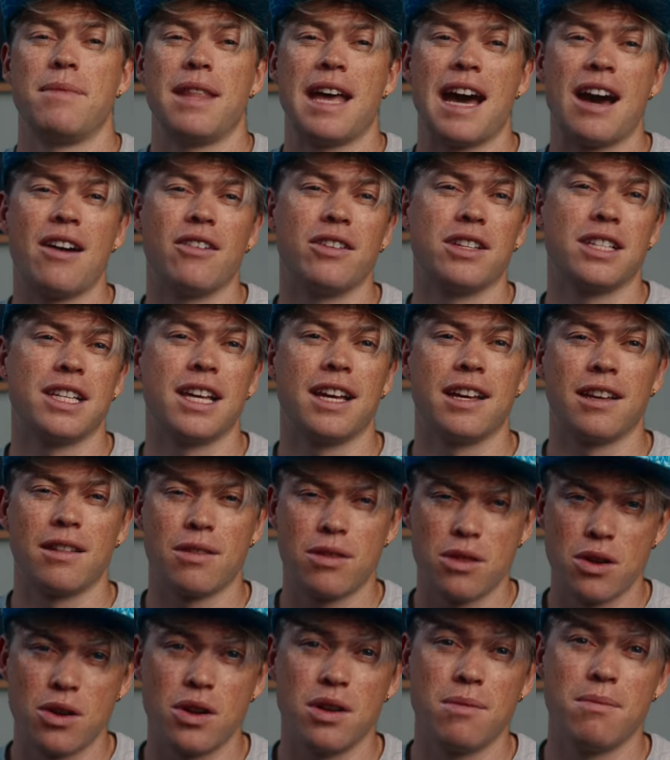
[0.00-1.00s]
Now it's like
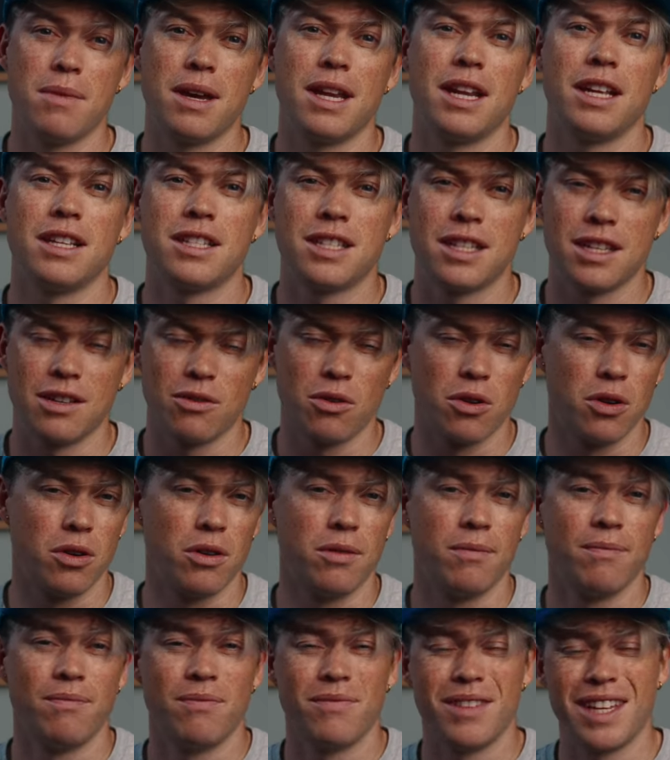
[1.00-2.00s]
30 minutes or
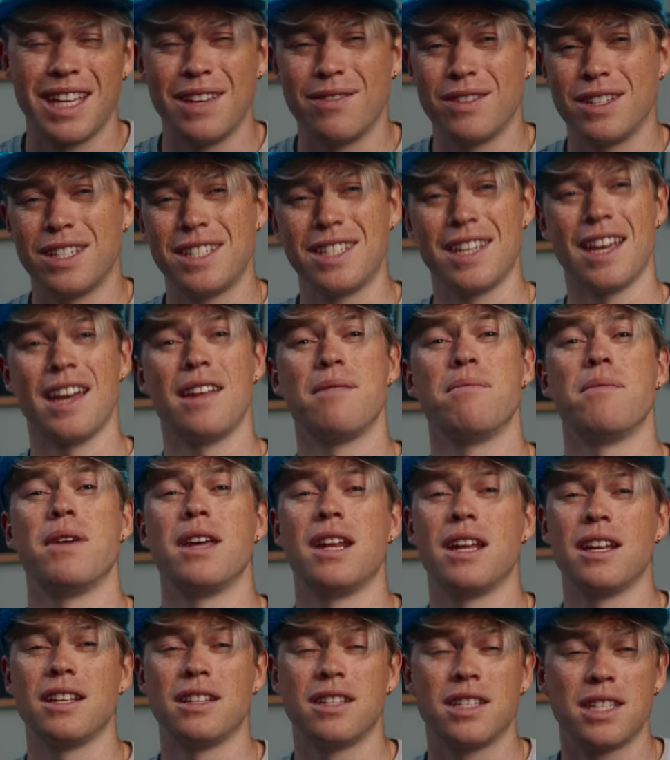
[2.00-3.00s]
even 10
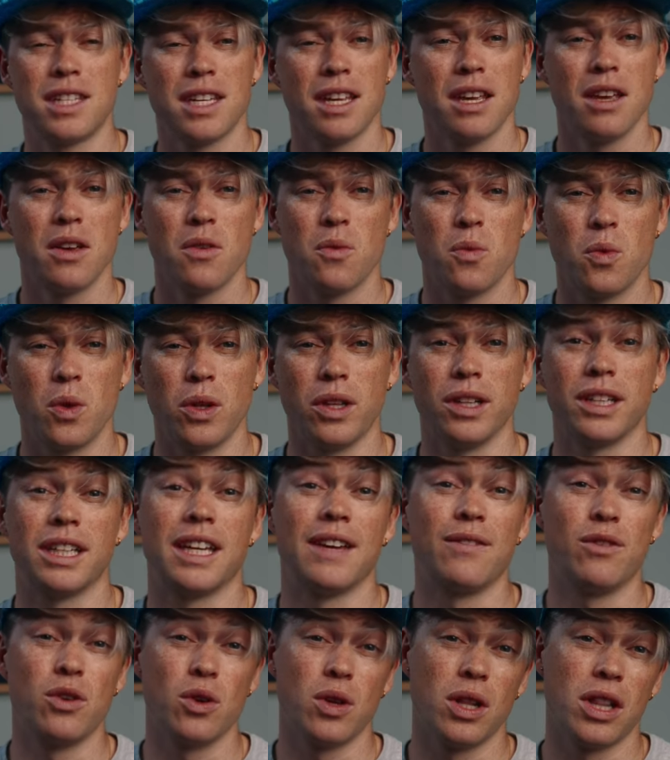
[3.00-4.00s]
minutes will
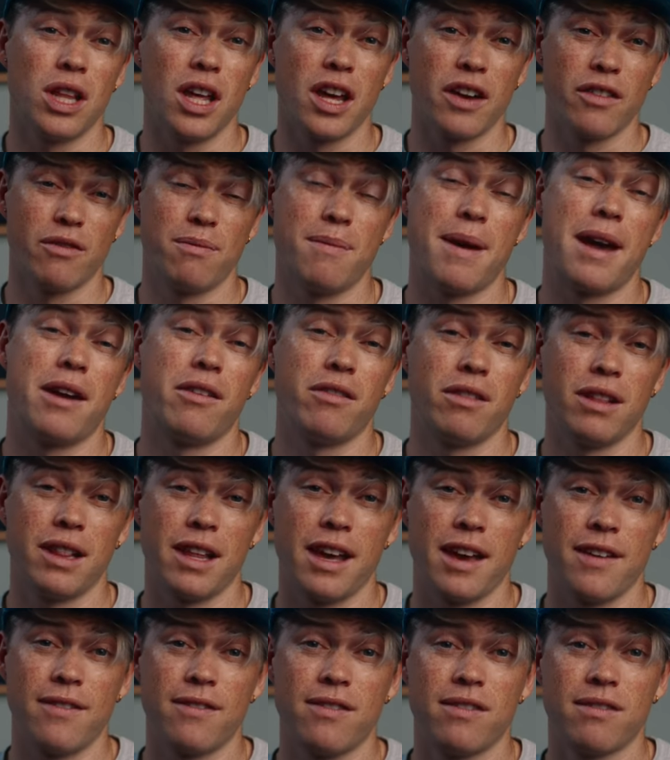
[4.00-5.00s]
give you a lot of battery
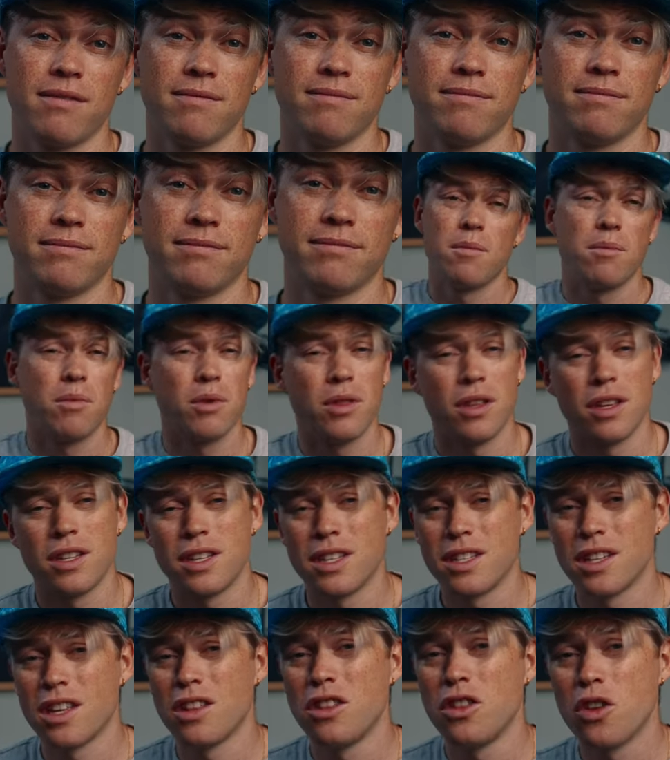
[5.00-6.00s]
life. But
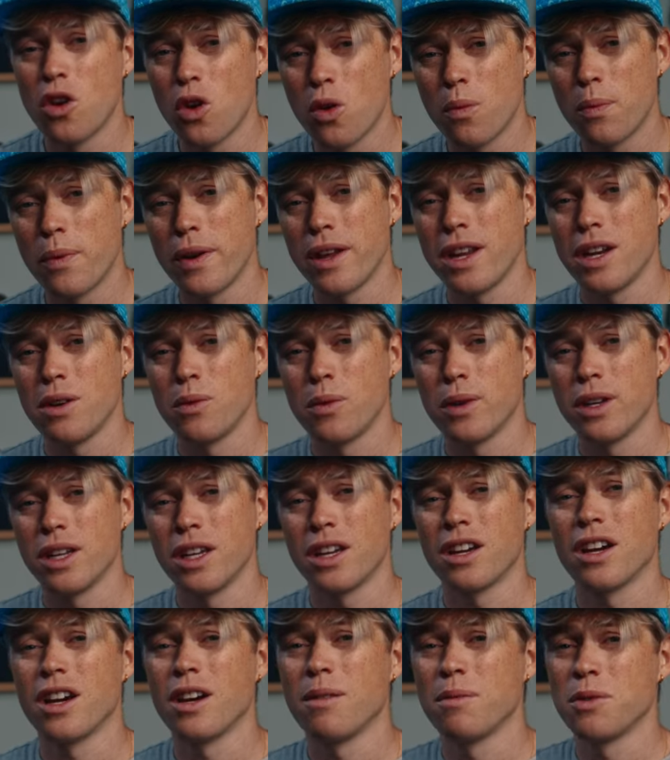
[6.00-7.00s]
this is a no-brainer when
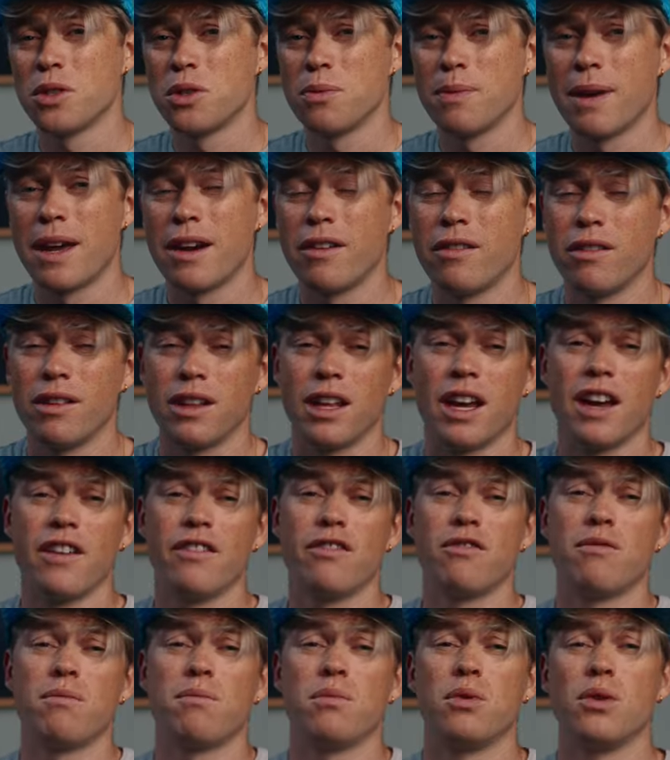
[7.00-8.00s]
it comes to battery
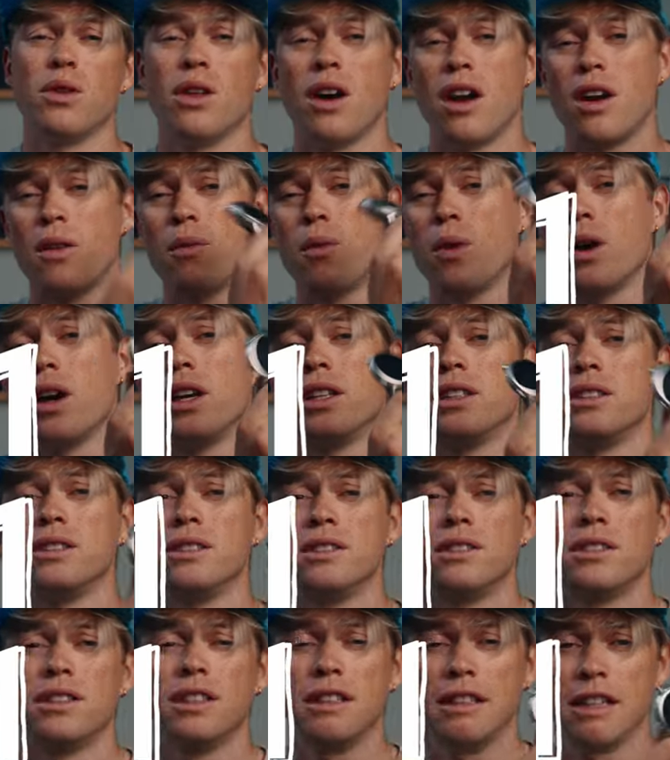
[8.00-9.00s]
life. Polar 1,
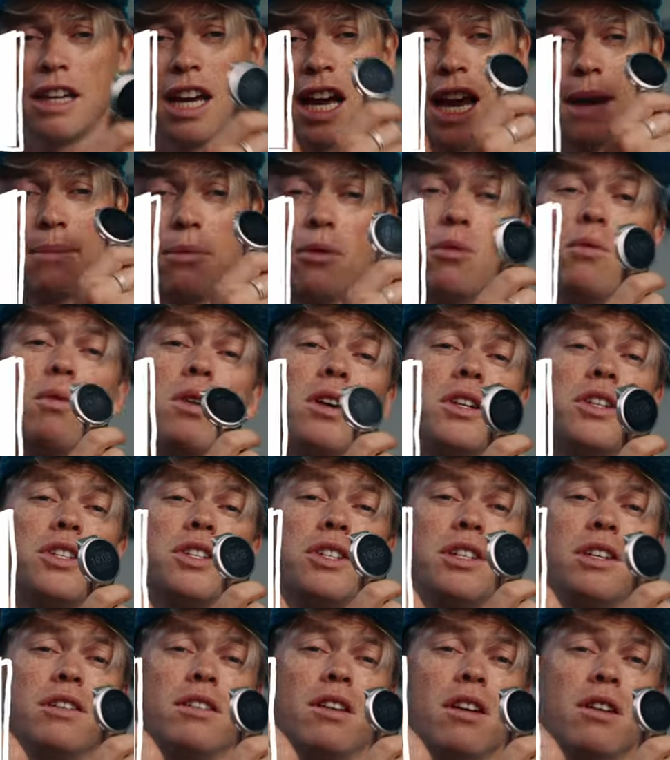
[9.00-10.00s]
Apple Watch
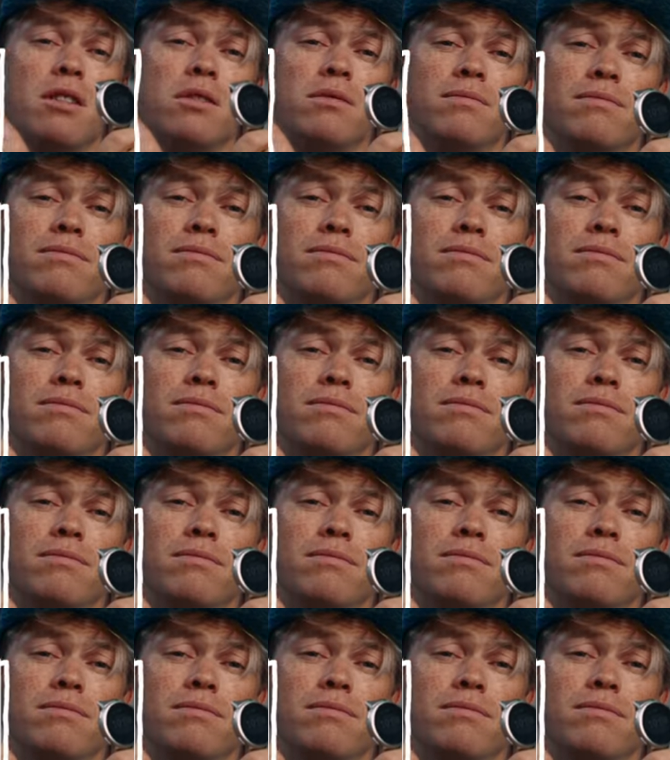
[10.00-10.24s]
0.